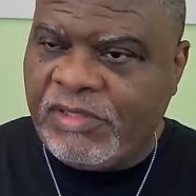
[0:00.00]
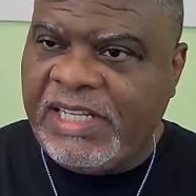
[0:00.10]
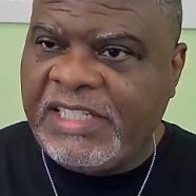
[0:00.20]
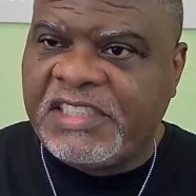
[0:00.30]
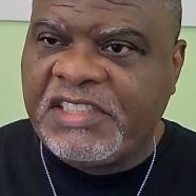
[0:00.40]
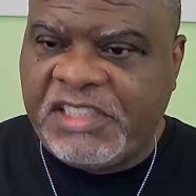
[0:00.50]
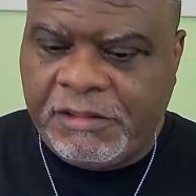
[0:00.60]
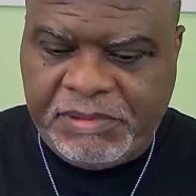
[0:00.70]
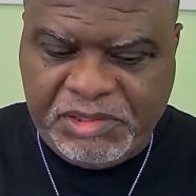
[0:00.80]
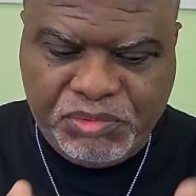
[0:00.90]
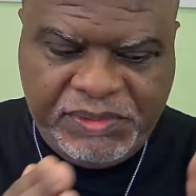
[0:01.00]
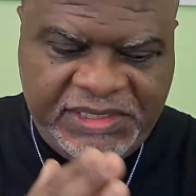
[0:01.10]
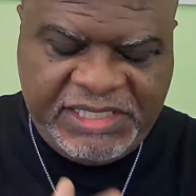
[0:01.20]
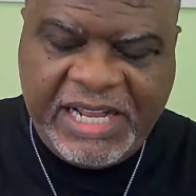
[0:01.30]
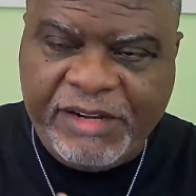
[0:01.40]
relationship
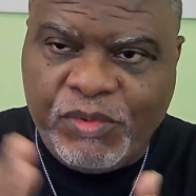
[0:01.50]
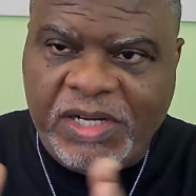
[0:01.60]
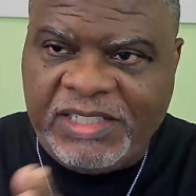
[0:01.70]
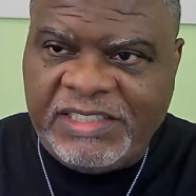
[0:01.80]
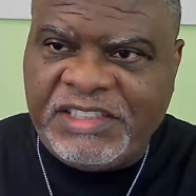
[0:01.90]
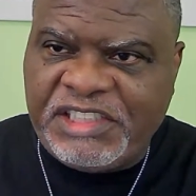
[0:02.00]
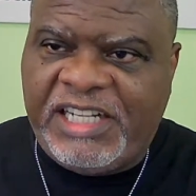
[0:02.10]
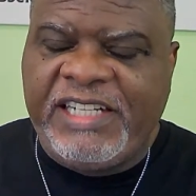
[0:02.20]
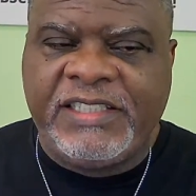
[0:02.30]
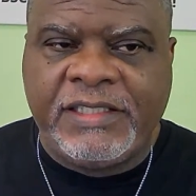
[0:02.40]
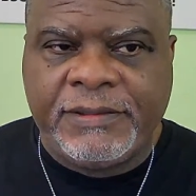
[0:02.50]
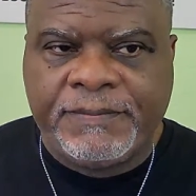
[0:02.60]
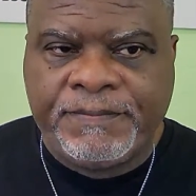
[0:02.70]
between Taiwan and China.